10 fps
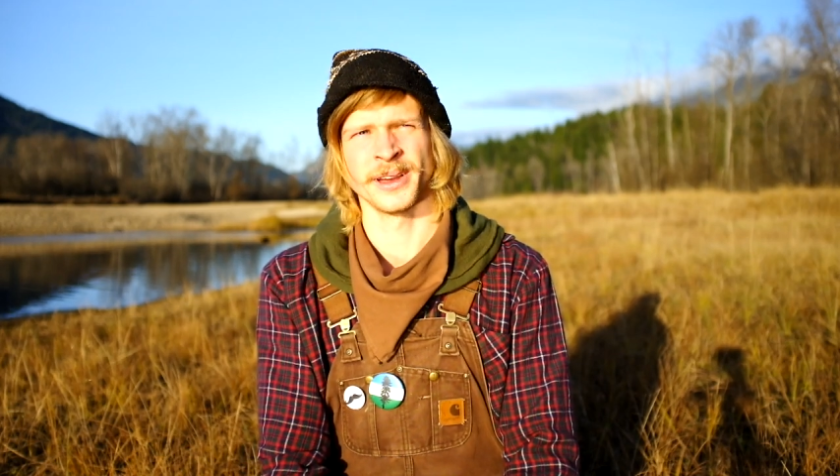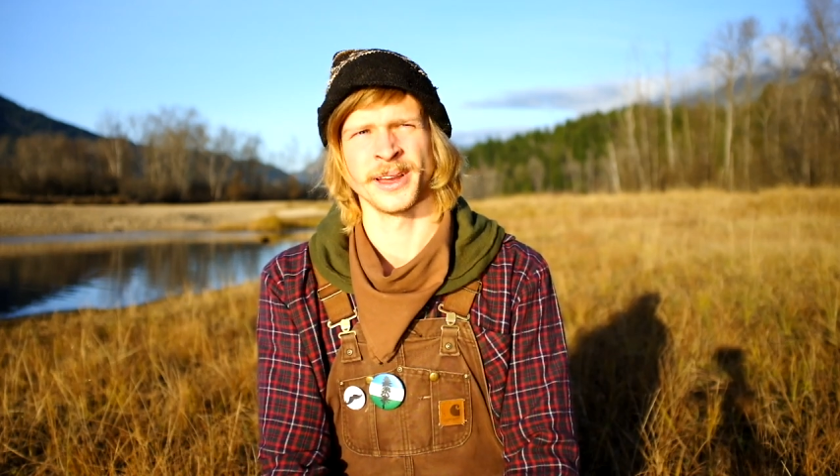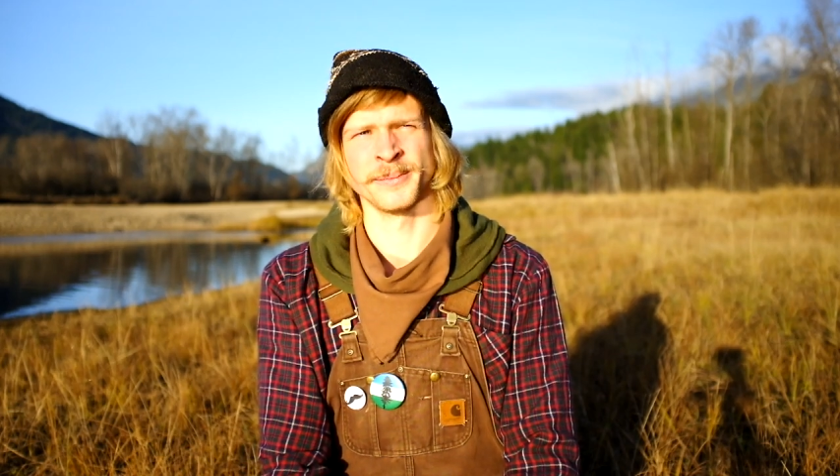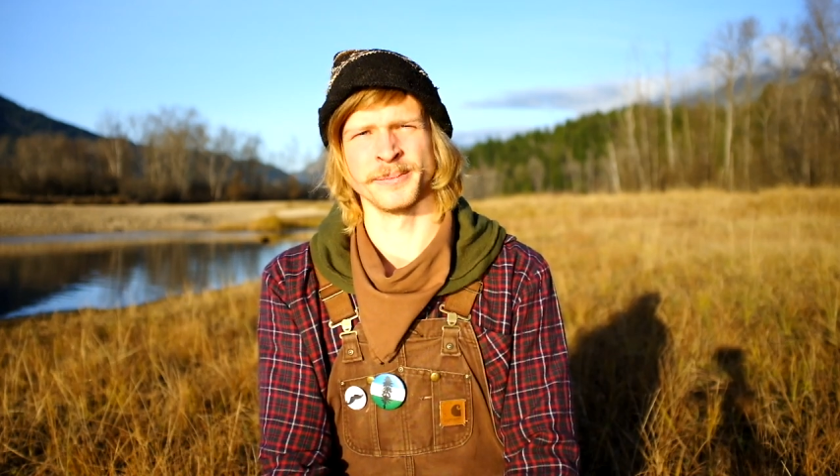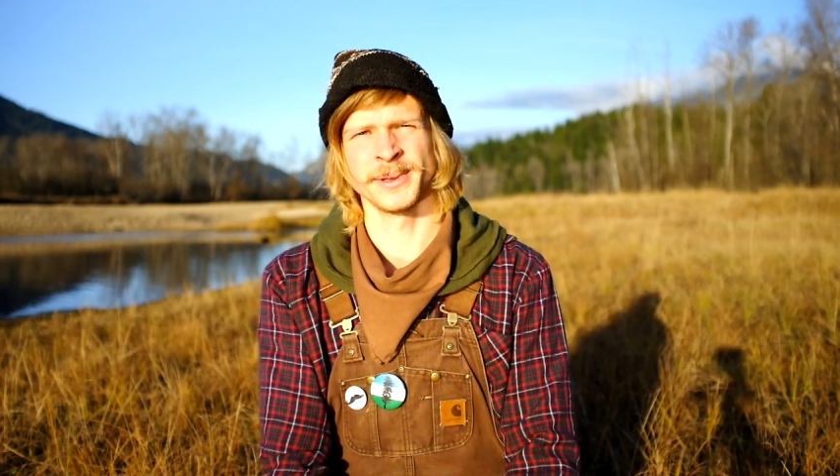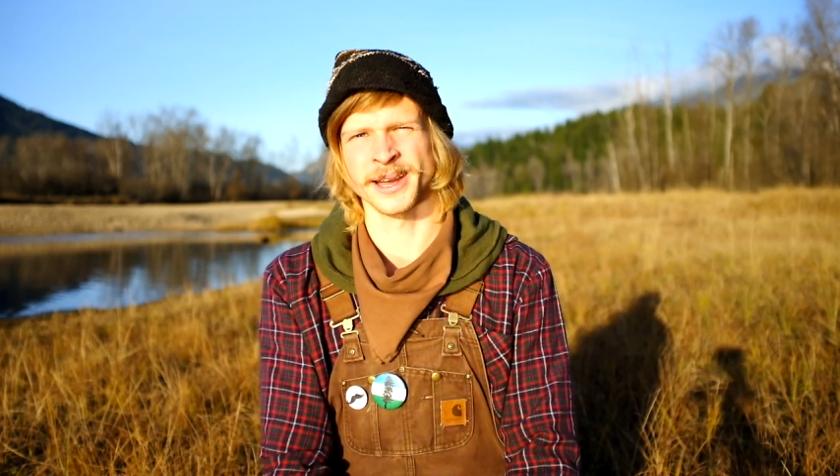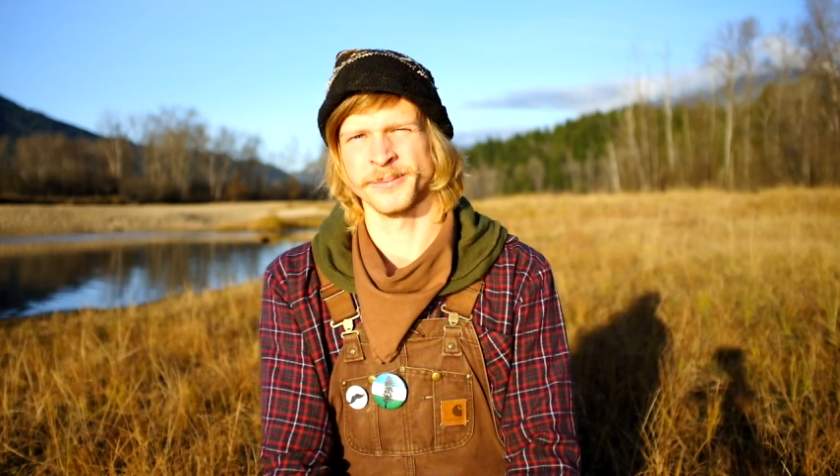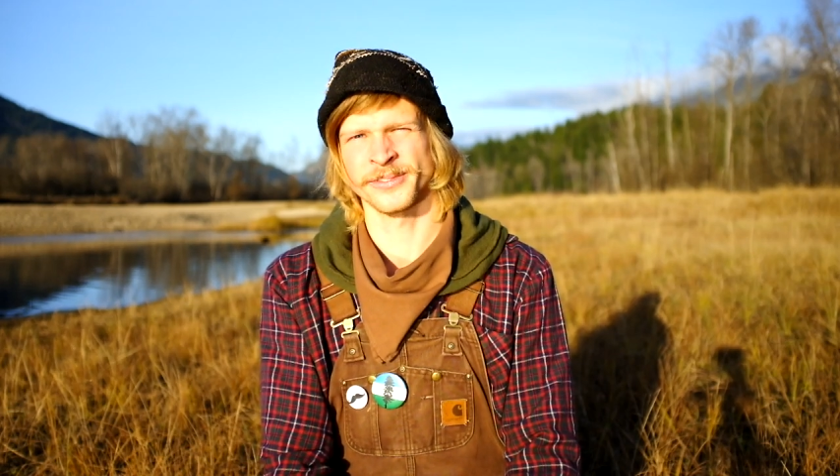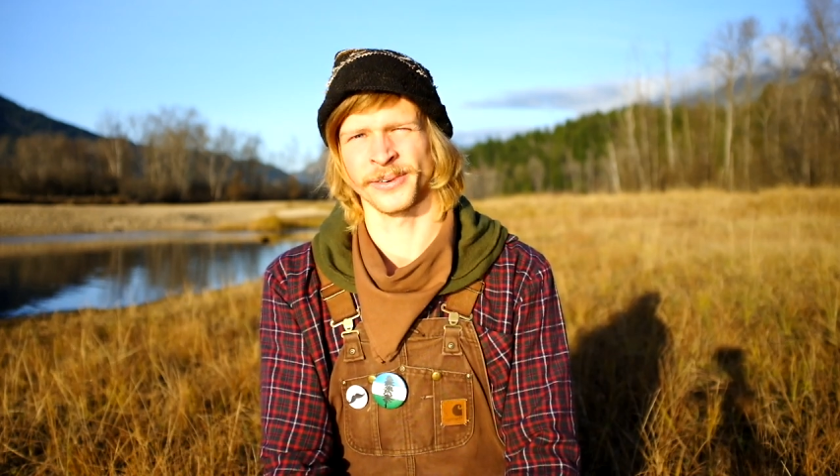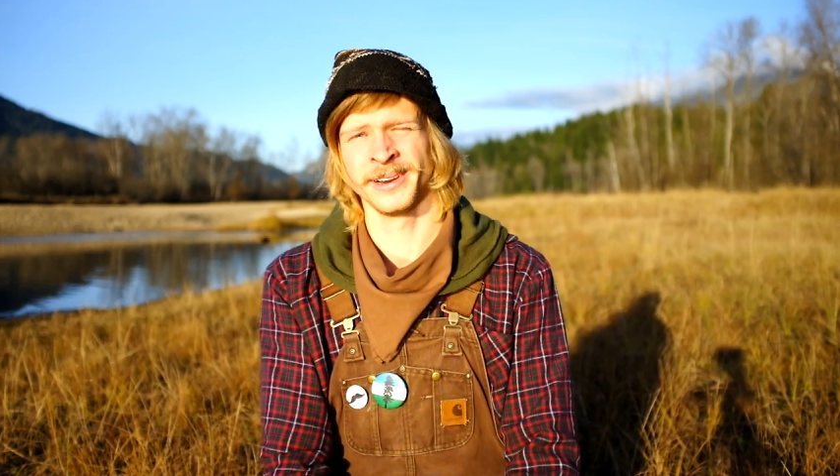um, become
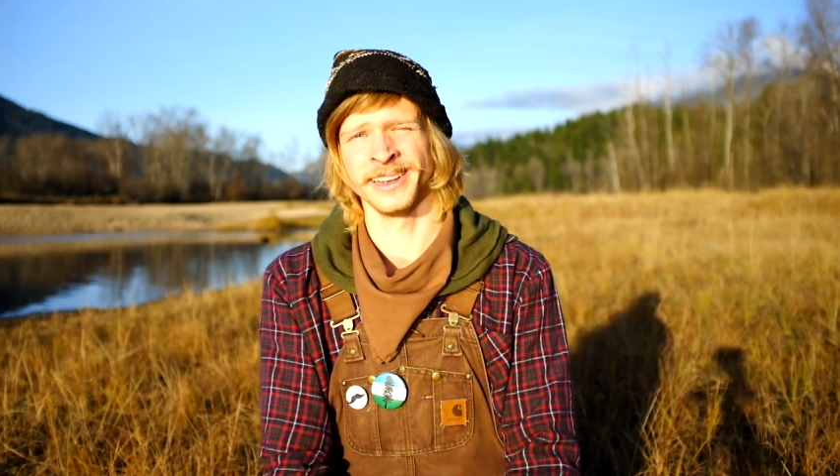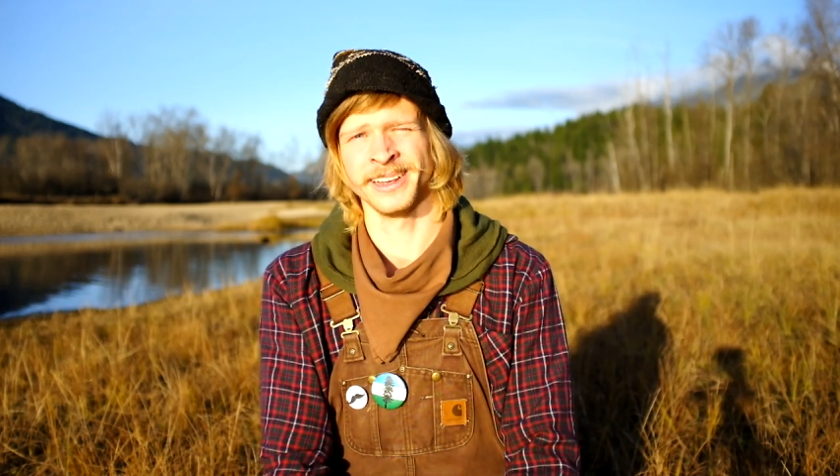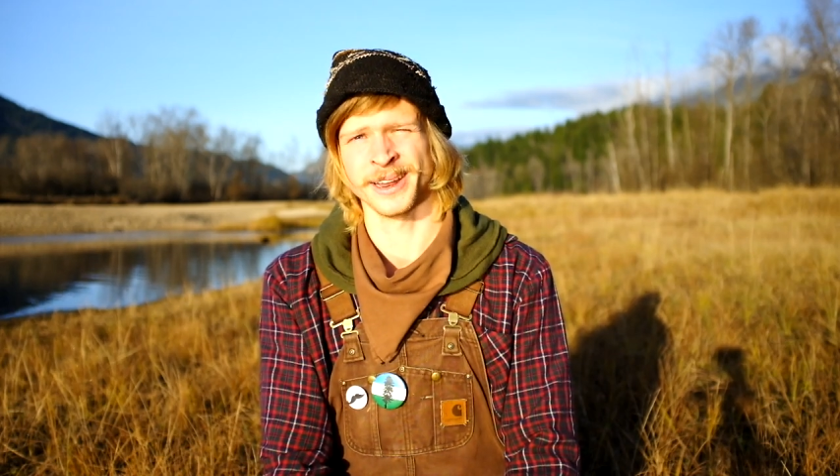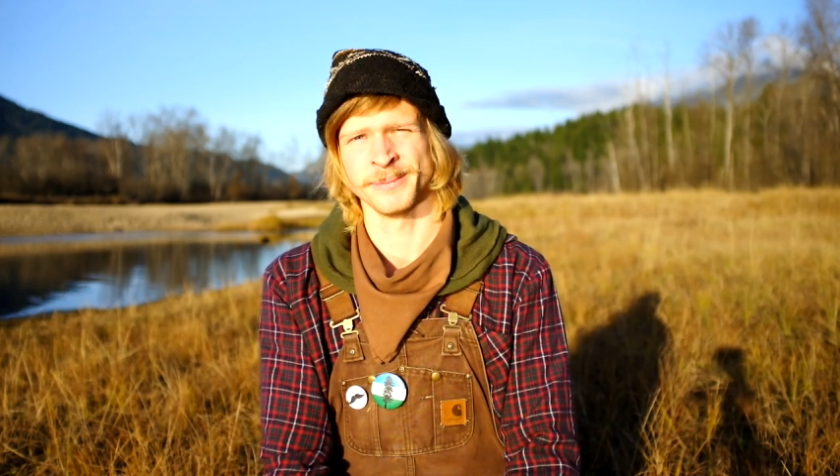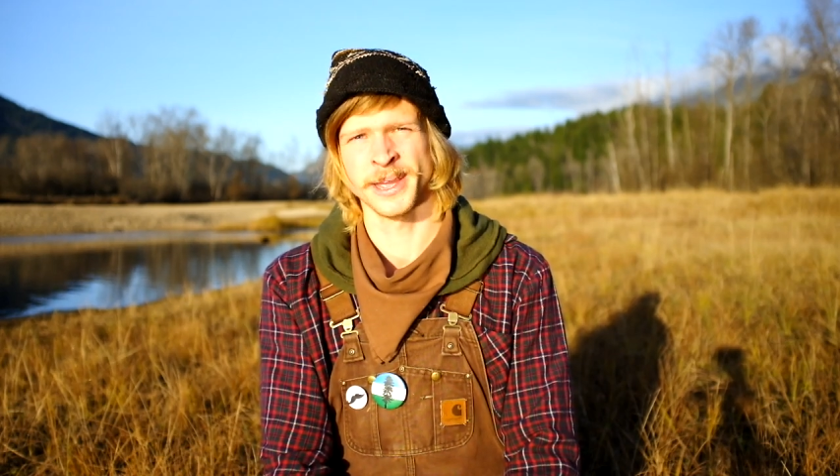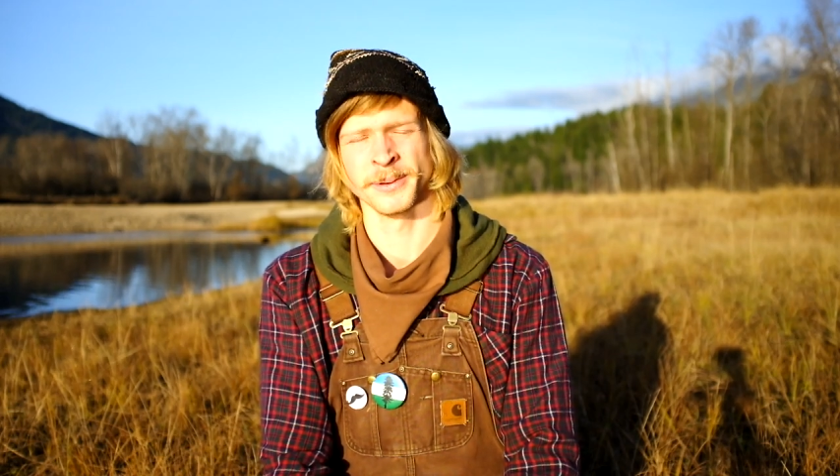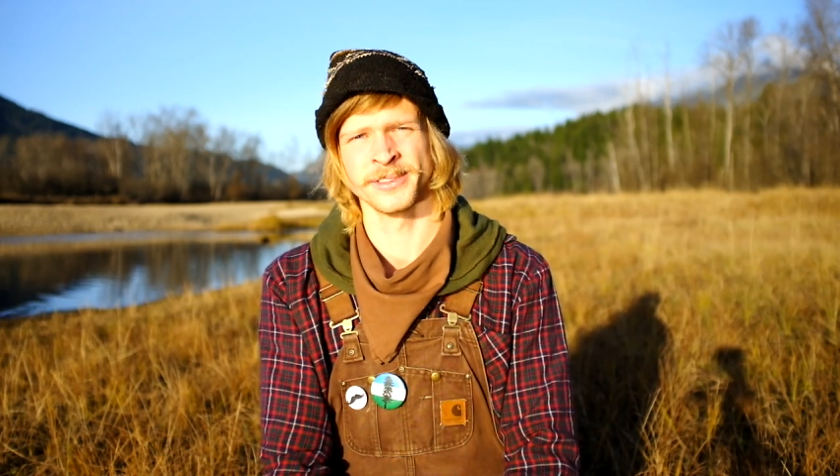free and be able